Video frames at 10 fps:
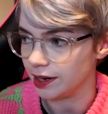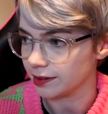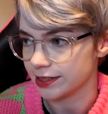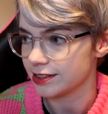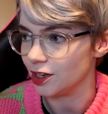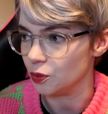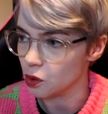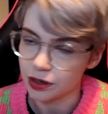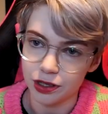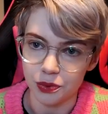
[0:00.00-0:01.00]
I'd like to know
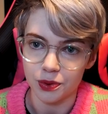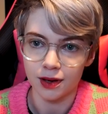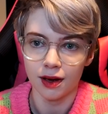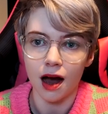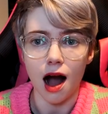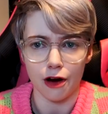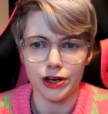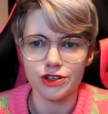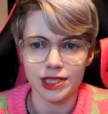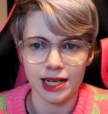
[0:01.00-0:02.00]
what you are
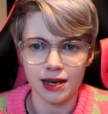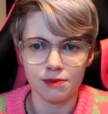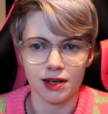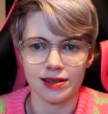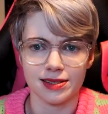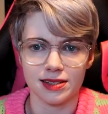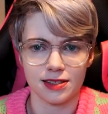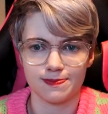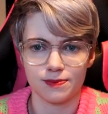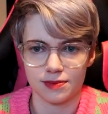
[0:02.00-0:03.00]
interested in because it's